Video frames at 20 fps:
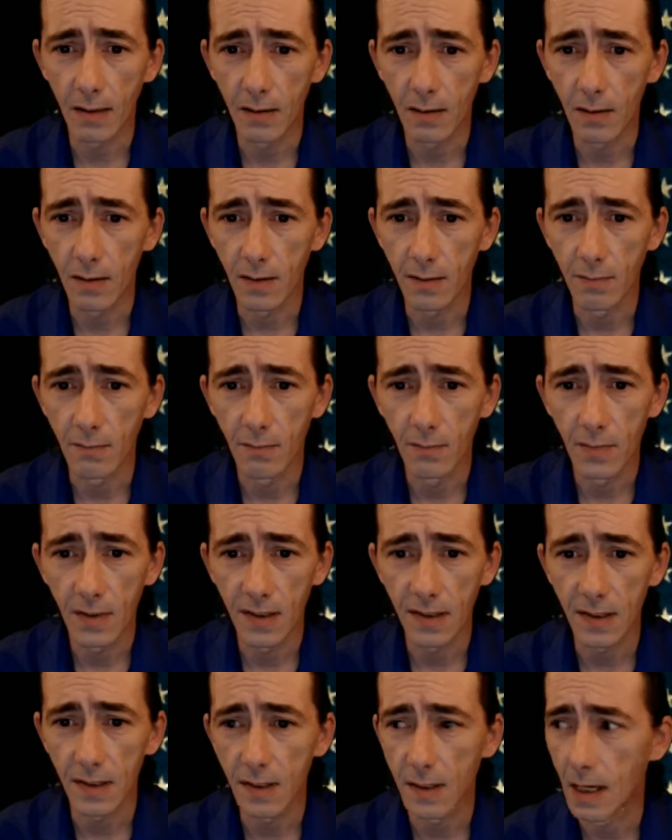You can
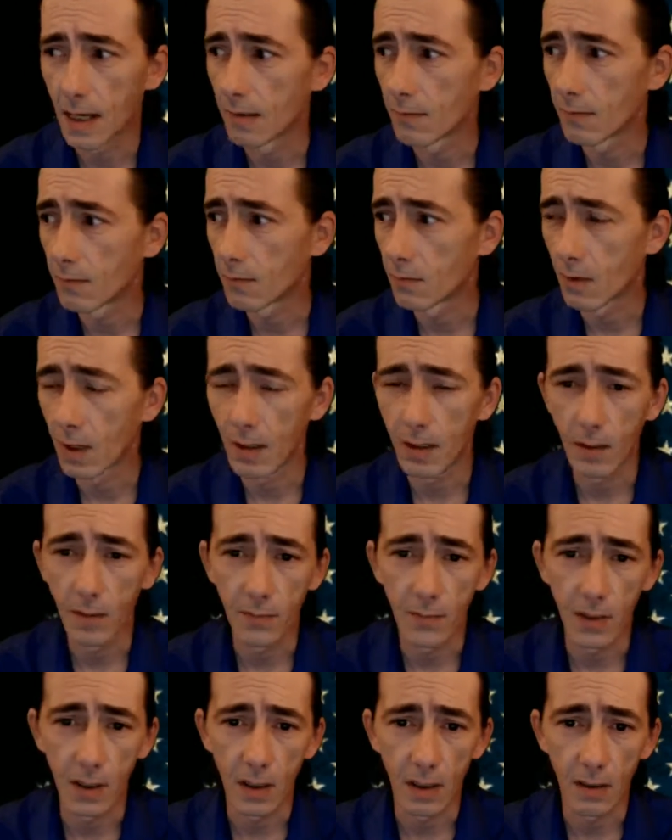see that right up
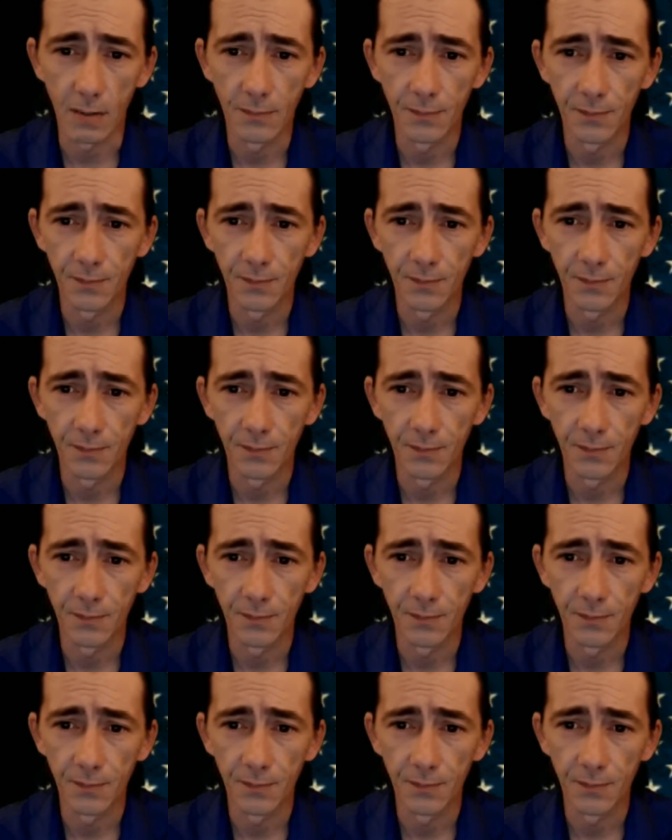there.